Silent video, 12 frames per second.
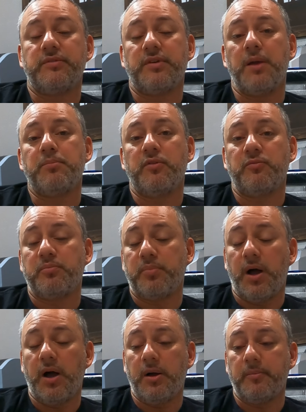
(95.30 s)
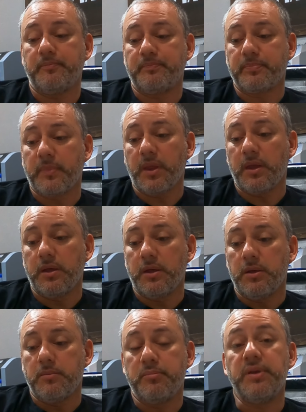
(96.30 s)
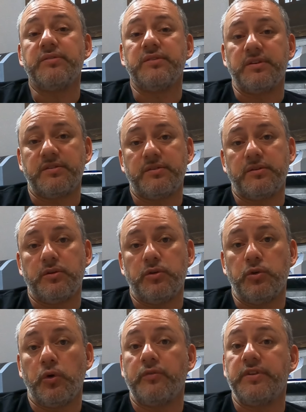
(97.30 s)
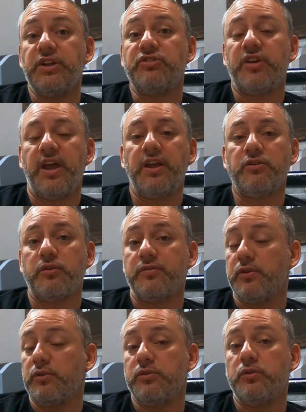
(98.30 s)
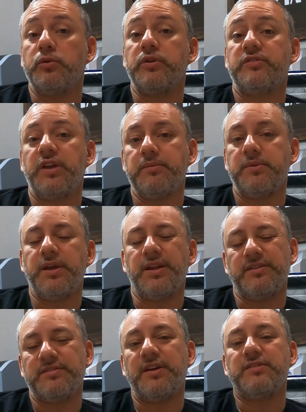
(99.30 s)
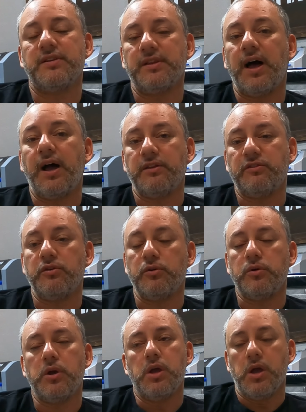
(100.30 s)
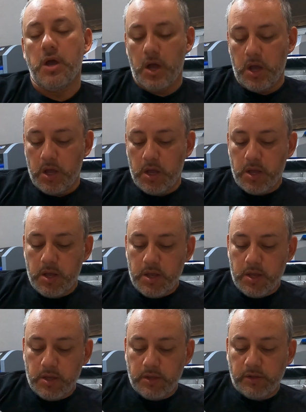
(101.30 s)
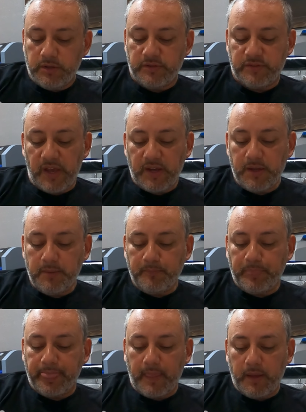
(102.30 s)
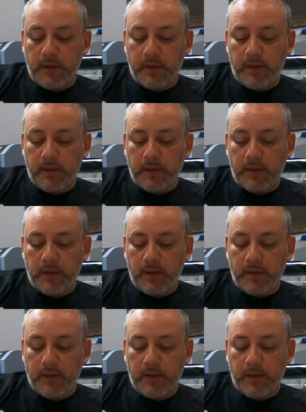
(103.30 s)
type of business, if they change or if they're doing the same thing. And it says a lot too. Second,